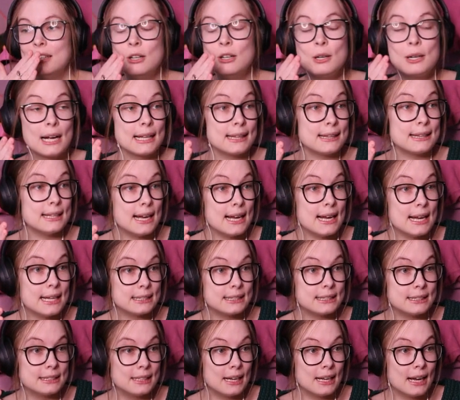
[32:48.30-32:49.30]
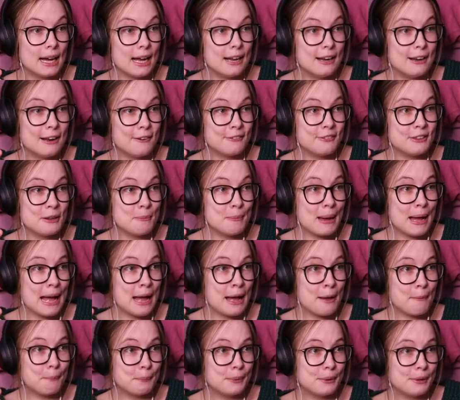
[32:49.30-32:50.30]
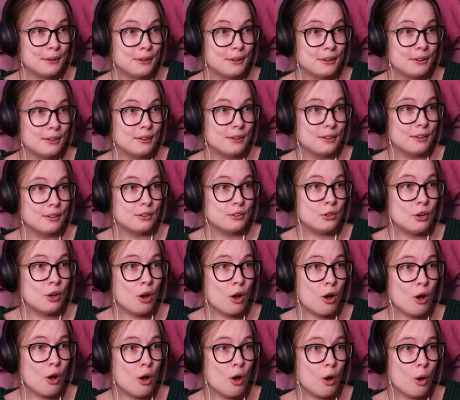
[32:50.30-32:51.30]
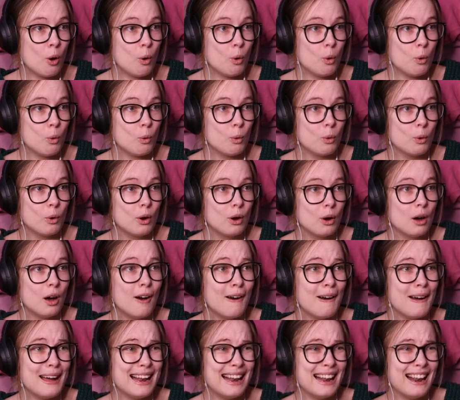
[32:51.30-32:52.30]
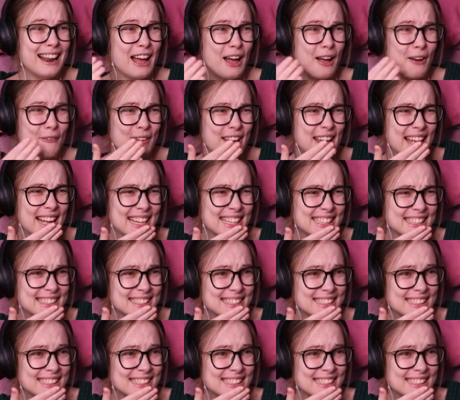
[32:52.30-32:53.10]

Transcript: at this! I love the map! No! Oh, I love it!